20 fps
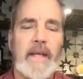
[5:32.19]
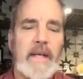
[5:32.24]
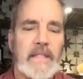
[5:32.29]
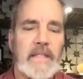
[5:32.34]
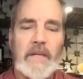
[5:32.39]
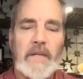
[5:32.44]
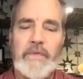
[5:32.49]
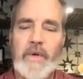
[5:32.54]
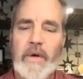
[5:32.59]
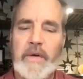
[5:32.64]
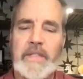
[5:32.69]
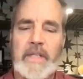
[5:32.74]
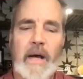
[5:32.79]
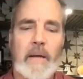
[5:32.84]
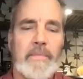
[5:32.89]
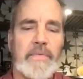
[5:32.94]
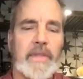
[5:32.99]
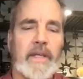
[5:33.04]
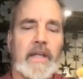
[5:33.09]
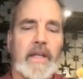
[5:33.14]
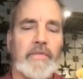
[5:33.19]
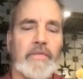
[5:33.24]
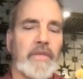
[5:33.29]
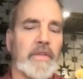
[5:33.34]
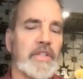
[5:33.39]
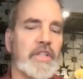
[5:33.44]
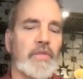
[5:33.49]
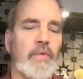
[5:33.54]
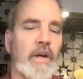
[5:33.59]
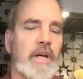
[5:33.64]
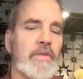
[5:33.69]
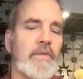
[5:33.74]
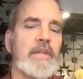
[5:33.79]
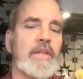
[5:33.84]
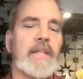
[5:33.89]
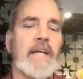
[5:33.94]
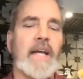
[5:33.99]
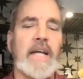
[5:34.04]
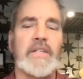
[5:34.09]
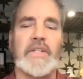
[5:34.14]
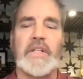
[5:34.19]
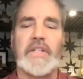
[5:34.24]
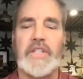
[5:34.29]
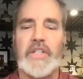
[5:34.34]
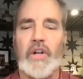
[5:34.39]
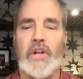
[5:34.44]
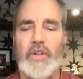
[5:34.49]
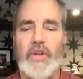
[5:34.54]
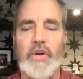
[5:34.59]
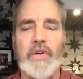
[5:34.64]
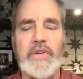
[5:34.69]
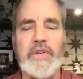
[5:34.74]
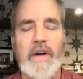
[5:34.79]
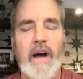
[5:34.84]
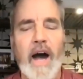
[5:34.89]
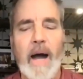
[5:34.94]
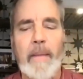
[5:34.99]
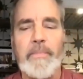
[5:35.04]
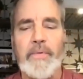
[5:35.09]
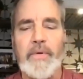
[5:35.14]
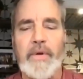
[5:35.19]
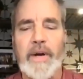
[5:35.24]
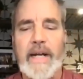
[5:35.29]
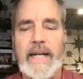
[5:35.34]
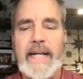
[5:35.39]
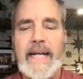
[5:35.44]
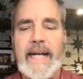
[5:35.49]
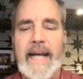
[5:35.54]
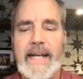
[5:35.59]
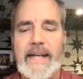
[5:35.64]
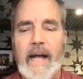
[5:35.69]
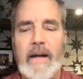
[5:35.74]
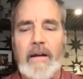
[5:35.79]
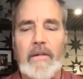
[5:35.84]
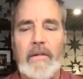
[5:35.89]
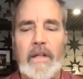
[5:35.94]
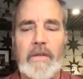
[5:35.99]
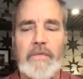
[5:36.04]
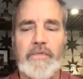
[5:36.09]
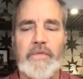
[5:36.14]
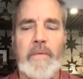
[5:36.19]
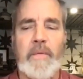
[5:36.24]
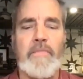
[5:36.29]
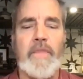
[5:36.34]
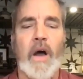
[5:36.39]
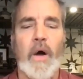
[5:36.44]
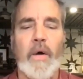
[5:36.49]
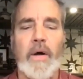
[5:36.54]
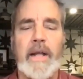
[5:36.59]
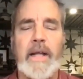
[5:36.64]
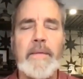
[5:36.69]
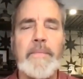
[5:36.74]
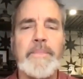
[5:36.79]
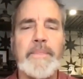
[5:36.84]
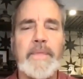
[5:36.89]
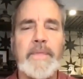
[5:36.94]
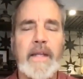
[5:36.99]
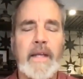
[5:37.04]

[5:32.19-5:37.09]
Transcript: See, folks, I'm thinking for this 21 days, it's to learn to operate not only from knowing,